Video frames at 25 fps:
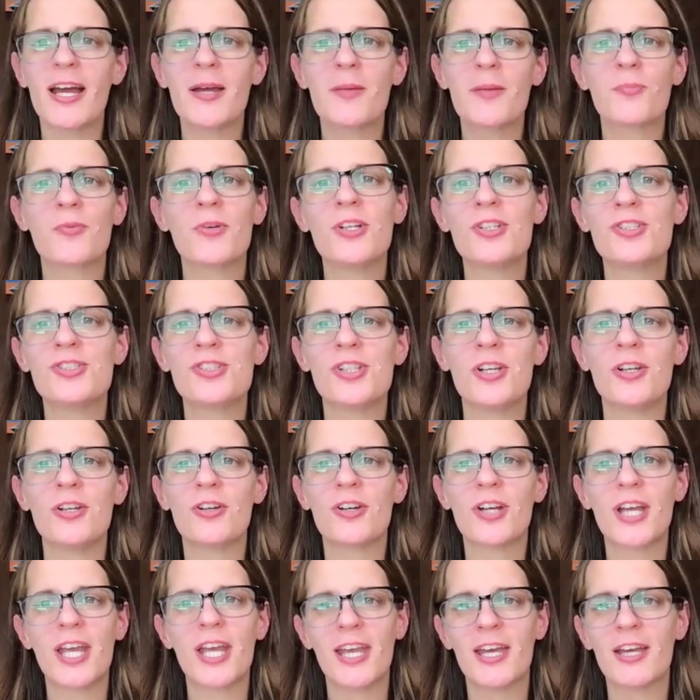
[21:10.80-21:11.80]
I appreciate
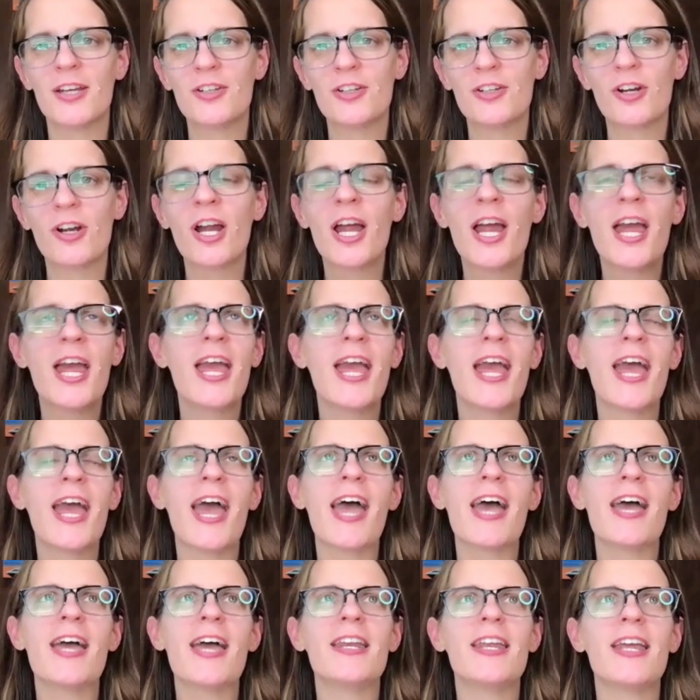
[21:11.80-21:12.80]
your candor
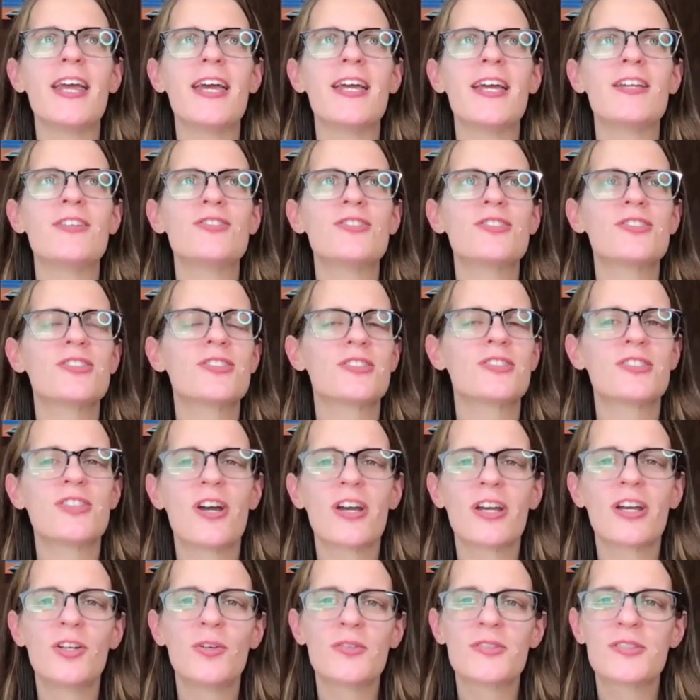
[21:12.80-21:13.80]
and just
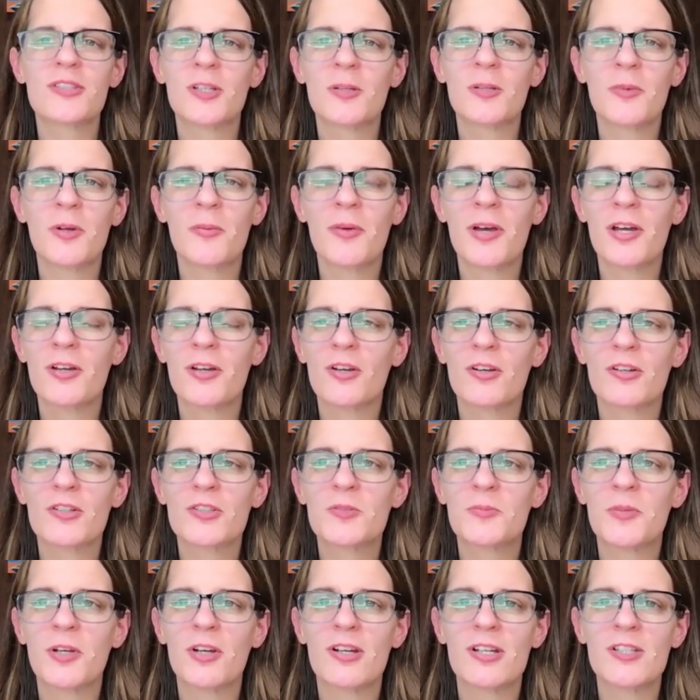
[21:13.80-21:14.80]
talking to us a little bit about your
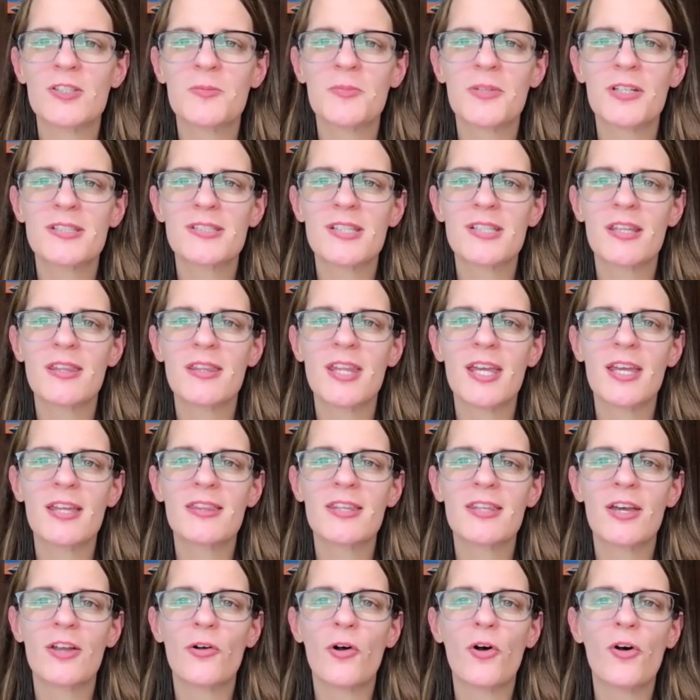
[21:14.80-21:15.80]
experience, because I think
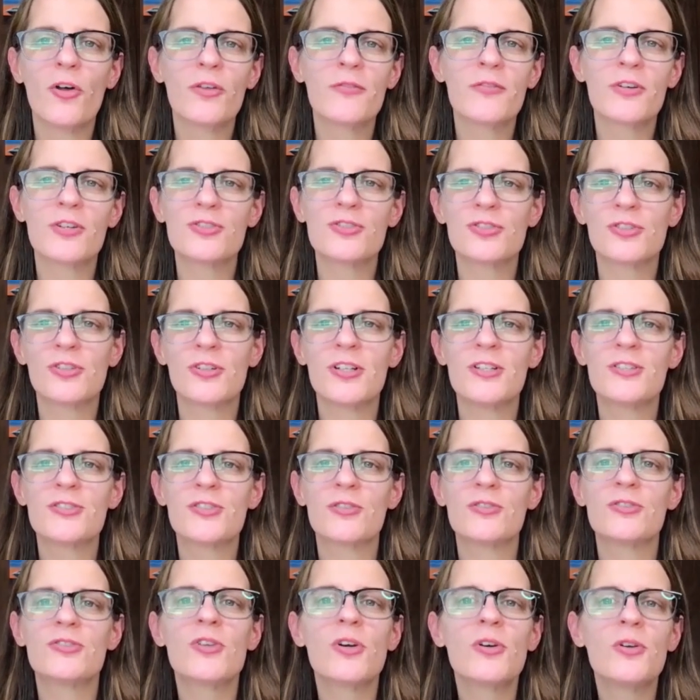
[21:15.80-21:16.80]
that all of our journeys
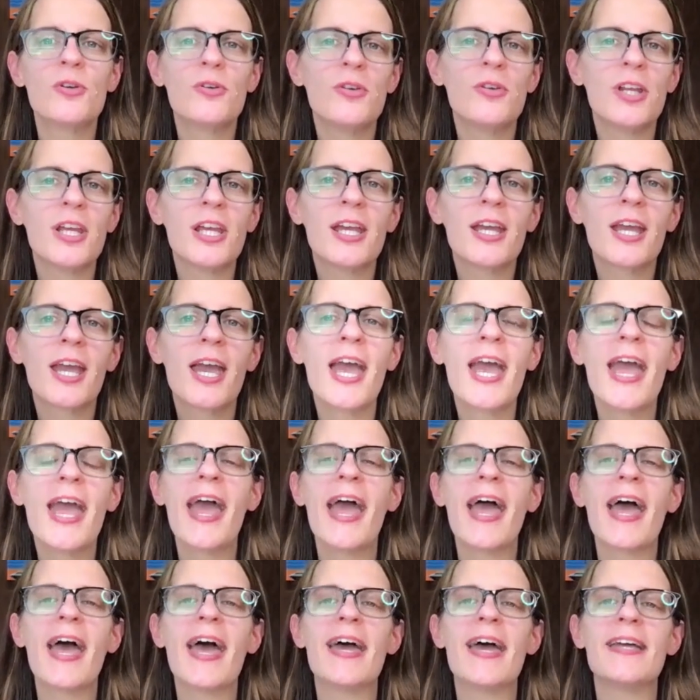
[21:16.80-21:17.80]
are so unique.
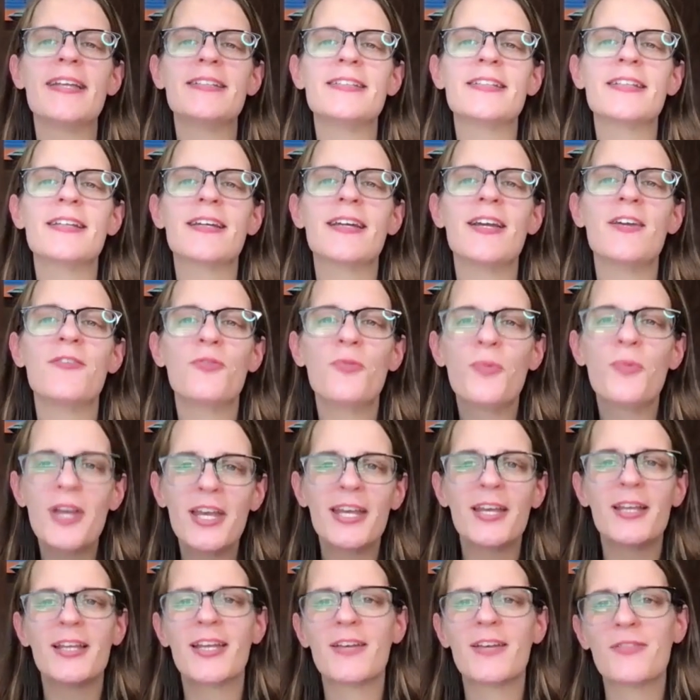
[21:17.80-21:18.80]
And if we
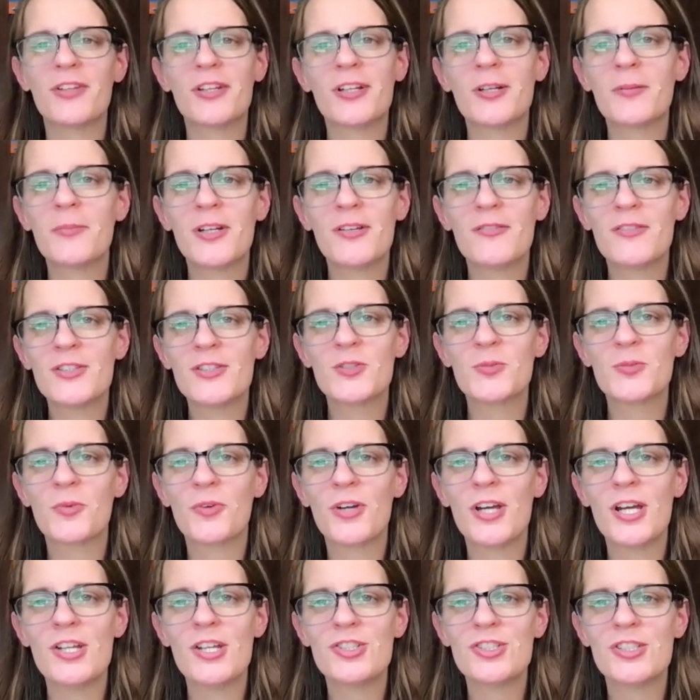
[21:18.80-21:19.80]
can give a little bit of
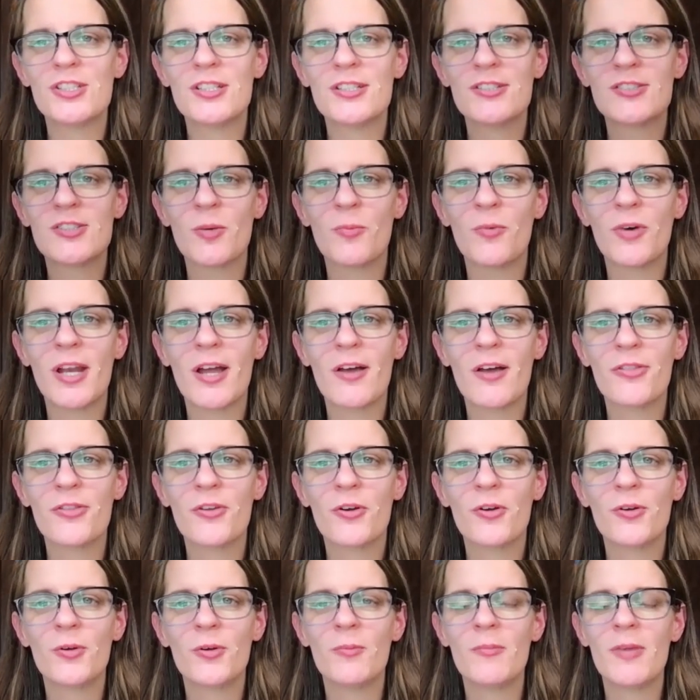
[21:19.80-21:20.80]
inspiration to someone out
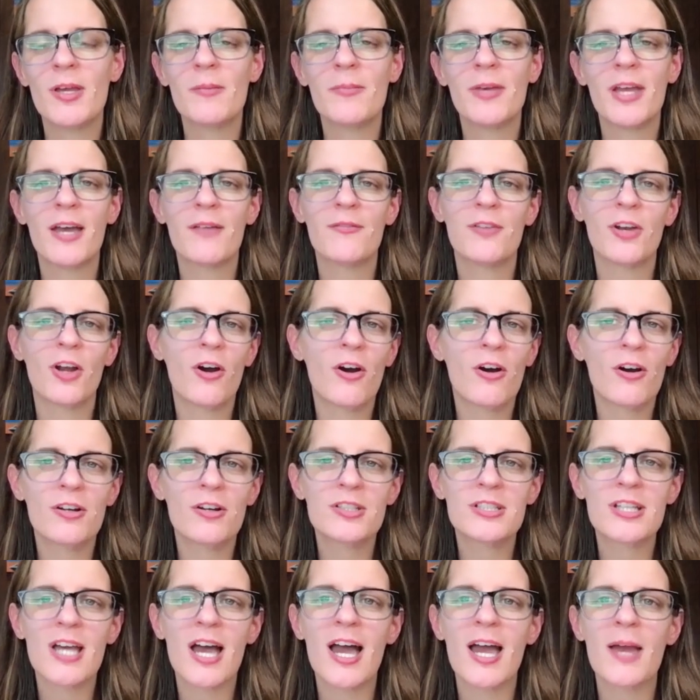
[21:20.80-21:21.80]
there who may be having a
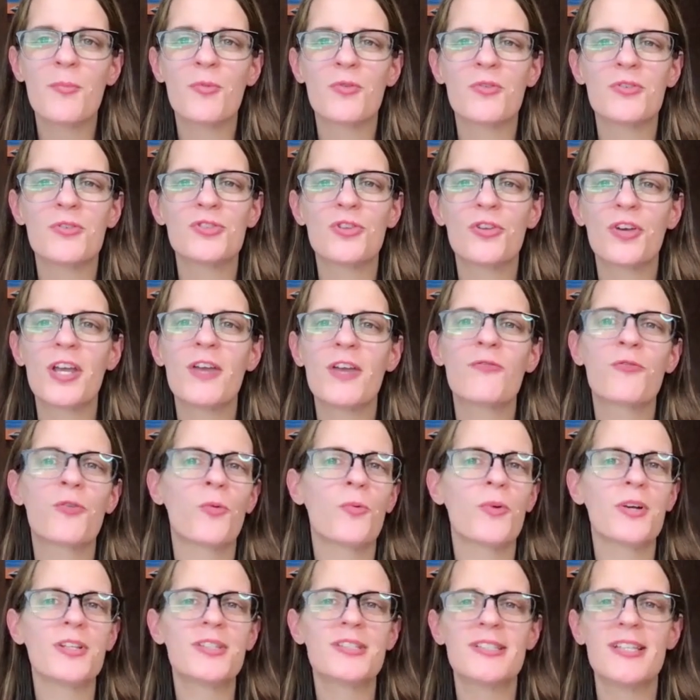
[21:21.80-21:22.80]
hard time or is looking for
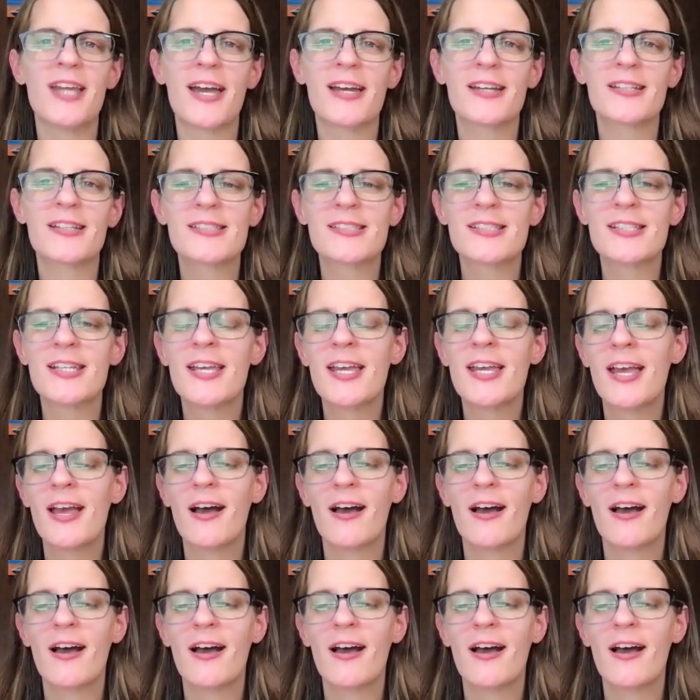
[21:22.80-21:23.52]
what's next,